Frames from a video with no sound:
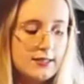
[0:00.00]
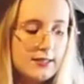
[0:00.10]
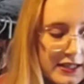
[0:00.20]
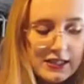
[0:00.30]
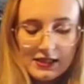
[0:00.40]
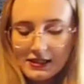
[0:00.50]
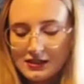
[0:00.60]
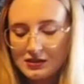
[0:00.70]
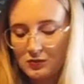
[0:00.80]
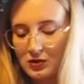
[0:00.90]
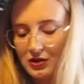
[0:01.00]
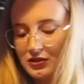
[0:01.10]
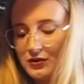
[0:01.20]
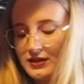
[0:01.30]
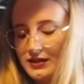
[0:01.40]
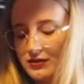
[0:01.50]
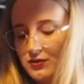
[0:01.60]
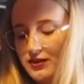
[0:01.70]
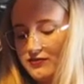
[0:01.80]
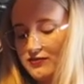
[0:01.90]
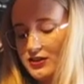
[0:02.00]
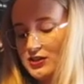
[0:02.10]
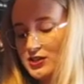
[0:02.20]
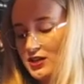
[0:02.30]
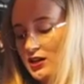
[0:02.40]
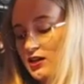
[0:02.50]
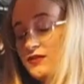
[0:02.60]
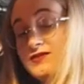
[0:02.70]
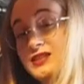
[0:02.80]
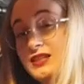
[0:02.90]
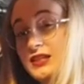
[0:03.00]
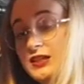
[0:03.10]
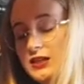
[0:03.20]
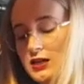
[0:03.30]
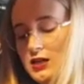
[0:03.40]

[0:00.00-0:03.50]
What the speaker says: It does need some work though. I never quite finished the cuffs here.